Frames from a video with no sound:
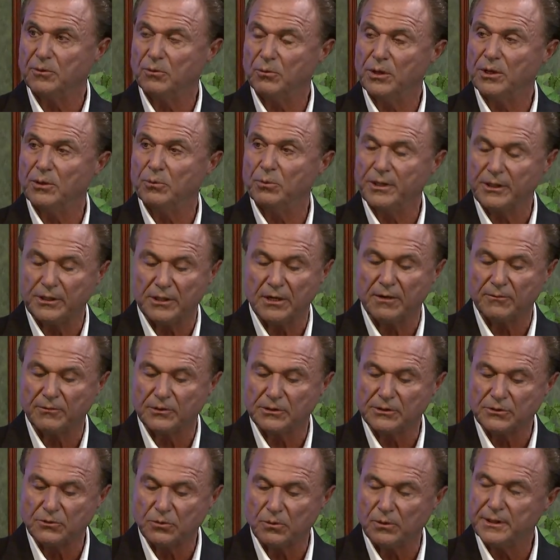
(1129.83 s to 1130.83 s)
We, we
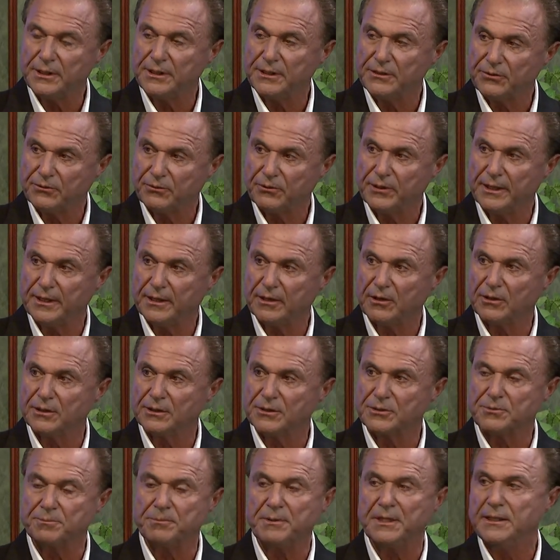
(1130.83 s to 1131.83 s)
covered 23
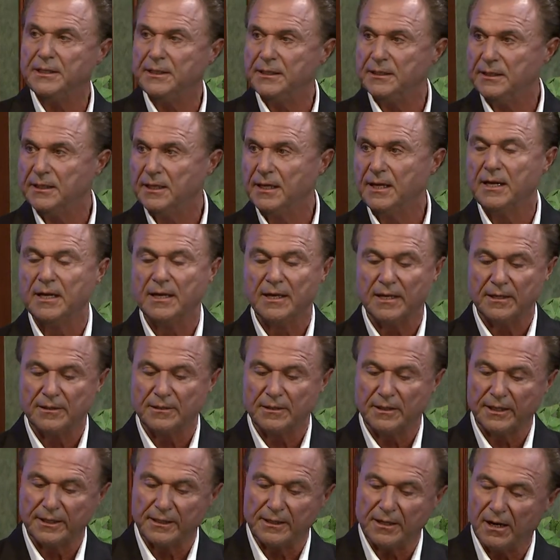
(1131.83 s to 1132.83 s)
areas, meaning
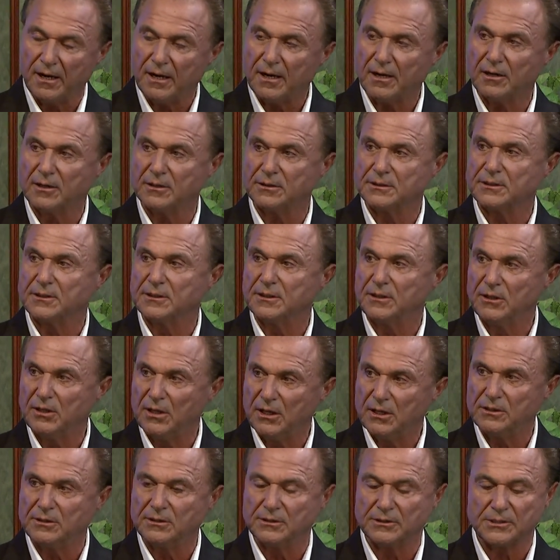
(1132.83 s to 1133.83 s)
like heart,
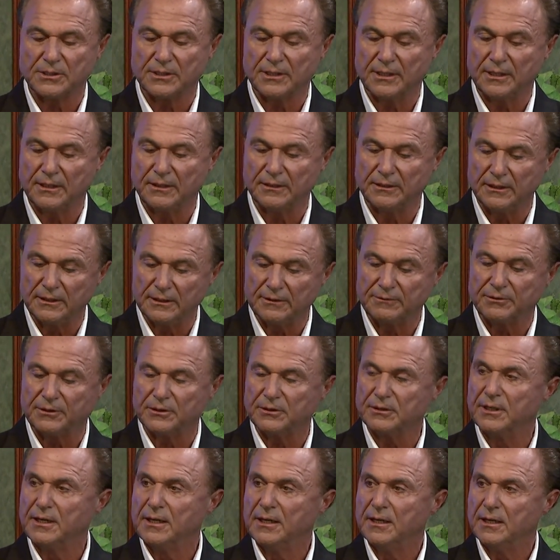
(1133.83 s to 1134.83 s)
lungs, uh,
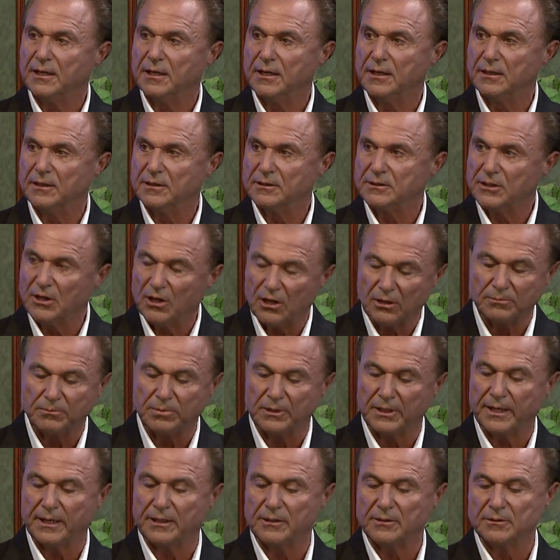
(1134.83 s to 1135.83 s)
liver, uh,
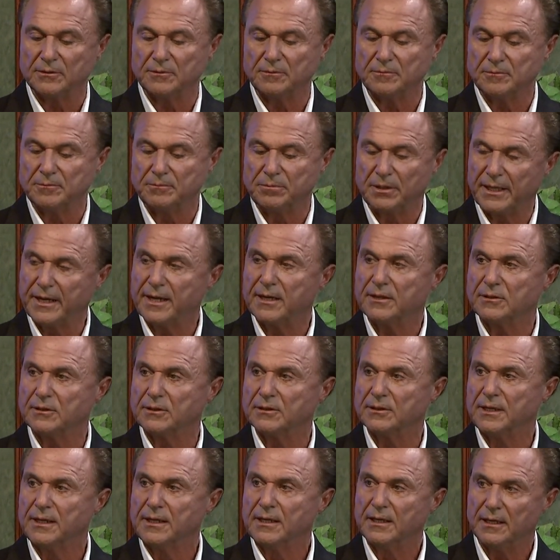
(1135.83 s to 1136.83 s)
gallbladder,
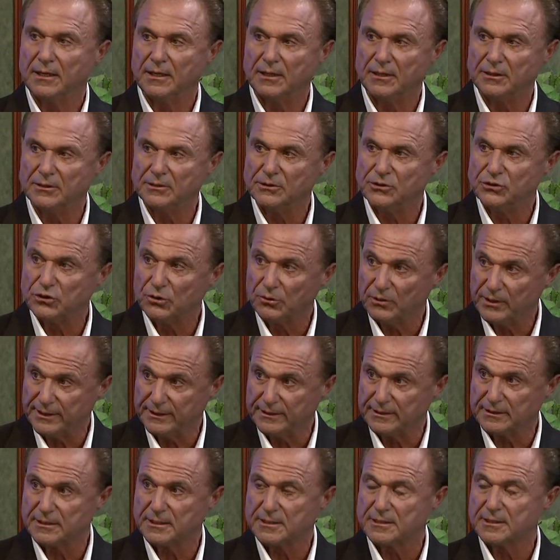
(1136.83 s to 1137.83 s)
bladder, uh,
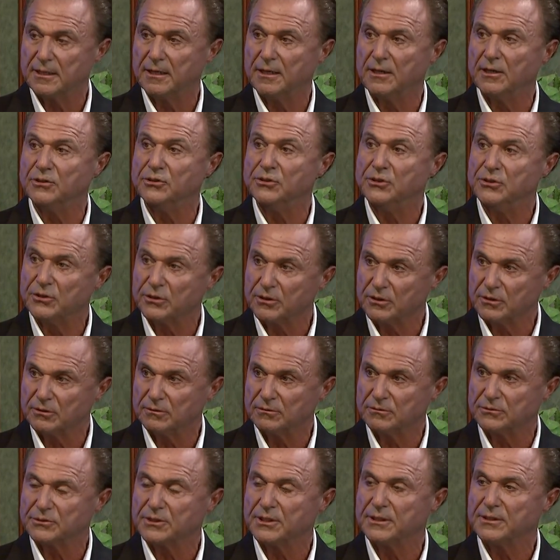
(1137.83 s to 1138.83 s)
joints, uh,
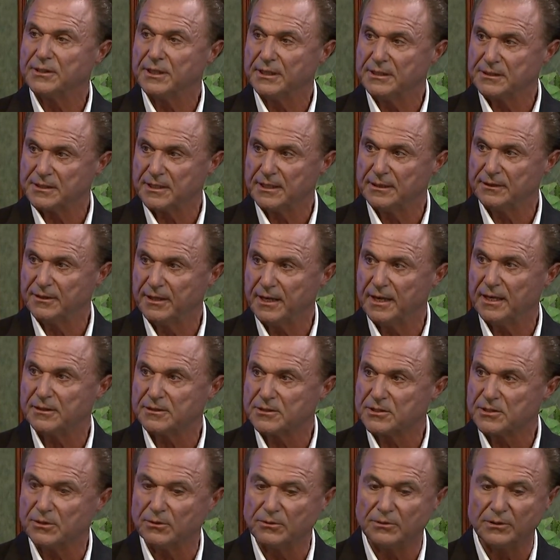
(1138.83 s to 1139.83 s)
nerves, things like that.
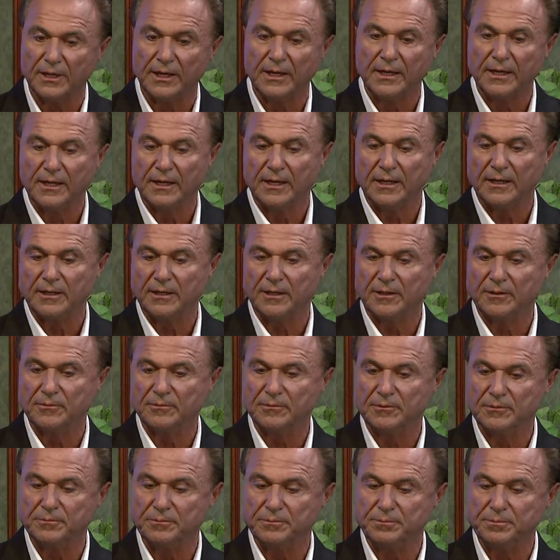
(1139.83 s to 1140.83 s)
So uh,
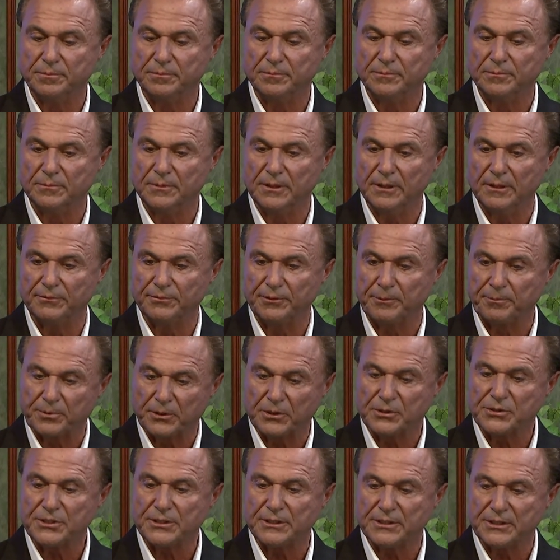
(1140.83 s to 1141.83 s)
if a
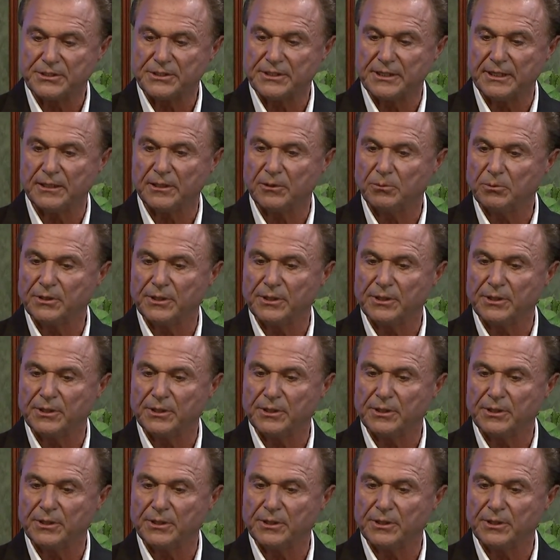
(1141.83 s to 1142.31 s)
person is now dealing how